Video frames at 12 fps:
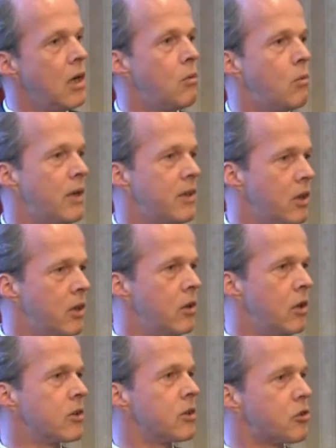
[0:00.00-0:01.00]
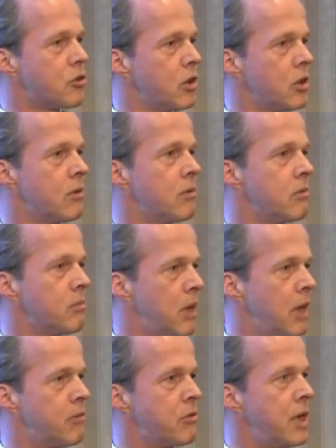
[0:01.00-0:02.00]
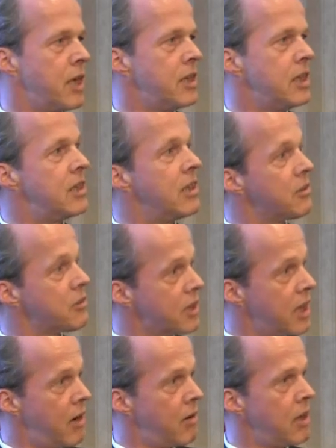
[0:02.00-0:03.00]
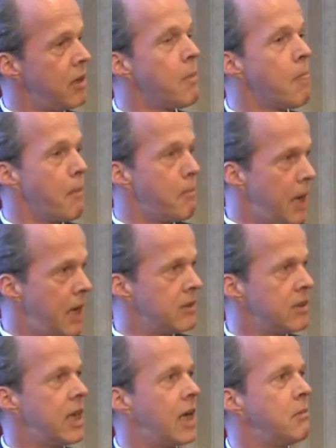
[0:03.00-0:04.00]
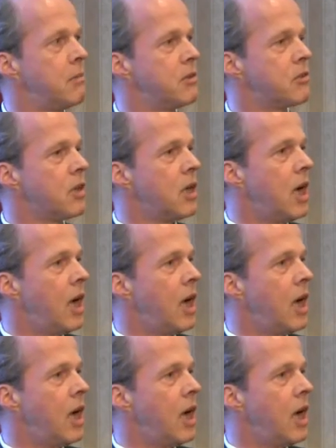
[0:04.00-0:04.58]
whether or not a certain plant variety does carry patented elements.